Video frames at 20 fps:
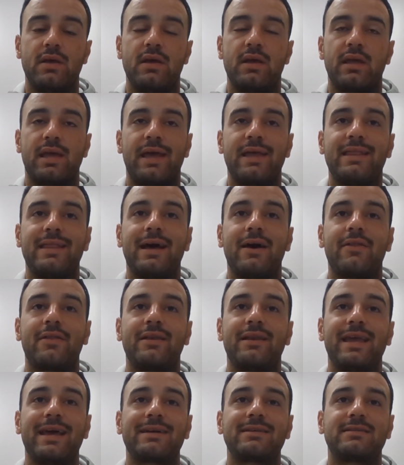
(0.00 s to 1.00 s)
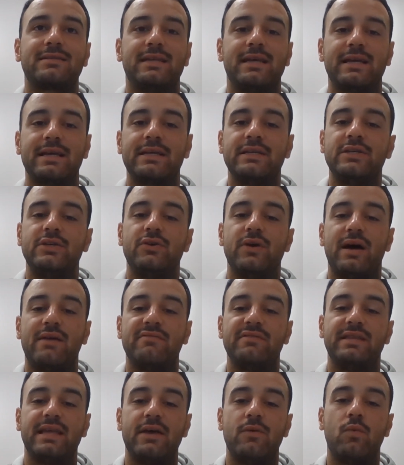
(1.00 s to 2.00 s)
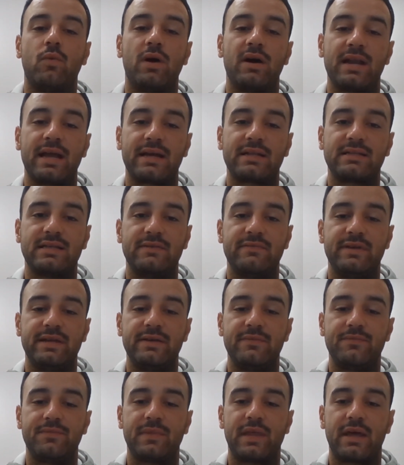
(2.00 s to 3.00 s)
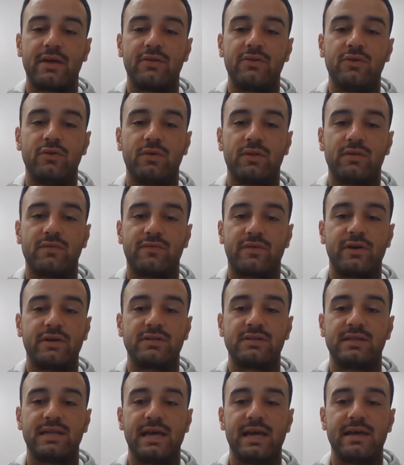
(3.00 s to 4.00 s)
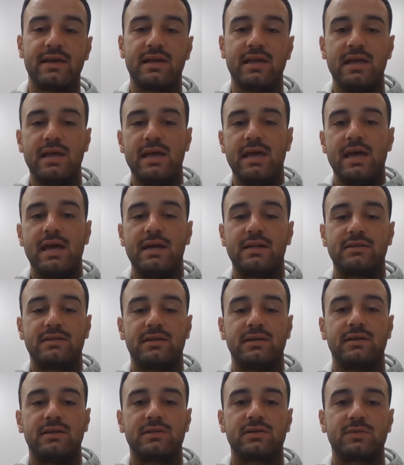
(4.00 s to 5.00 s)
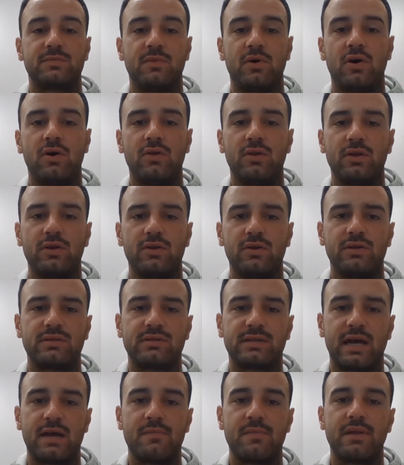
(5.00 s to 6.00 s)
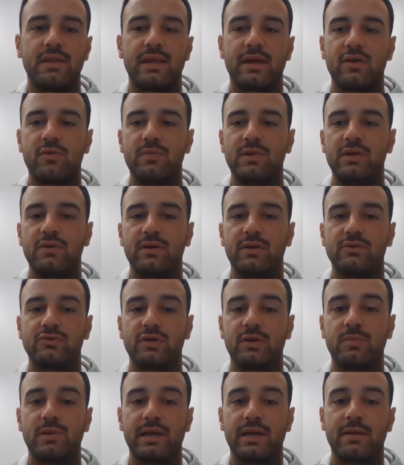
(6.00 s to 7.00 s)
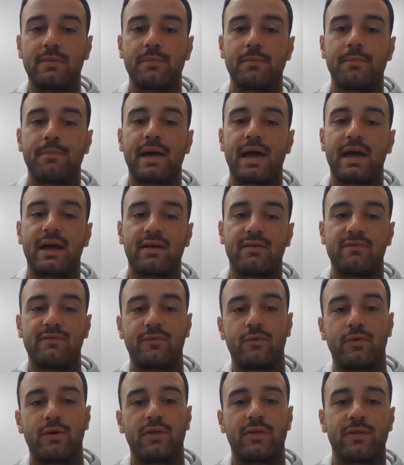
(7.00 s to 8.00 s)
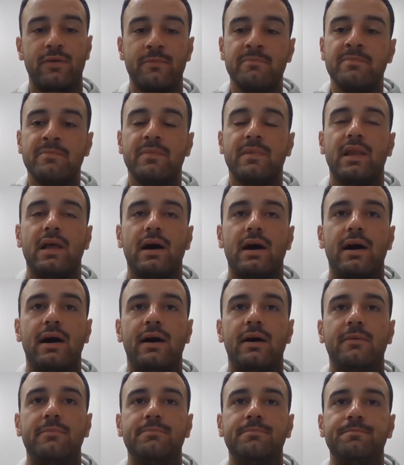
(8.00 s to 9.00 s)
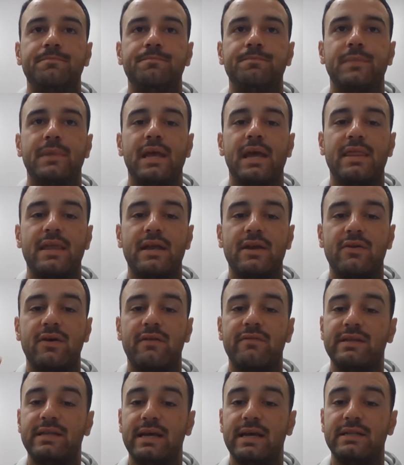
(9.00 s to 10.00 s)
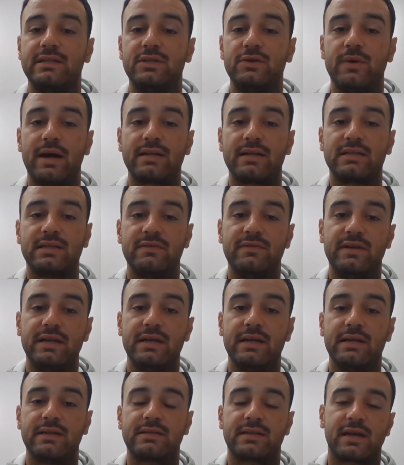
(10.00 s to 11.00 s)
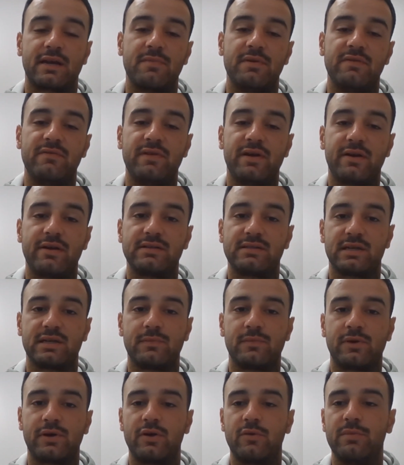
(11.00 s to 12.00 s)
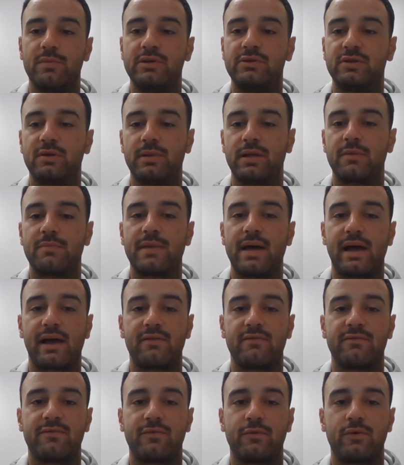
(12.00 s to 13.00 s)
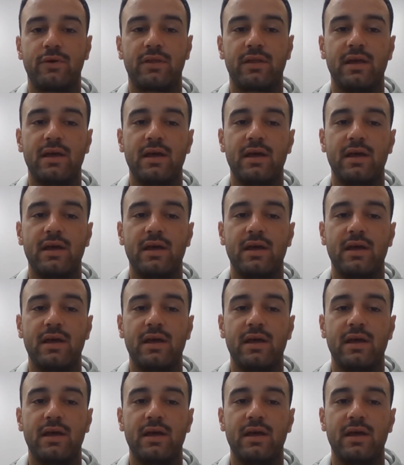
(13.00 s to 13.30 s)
Okay, now the next thing, you have a day one activity that you'll do on the first day. It's a small little assignment that you'll be doing dribbling back and forth. Um, and then you have a day two activity. It's going to be very similar. You'll be dribbling back and forth,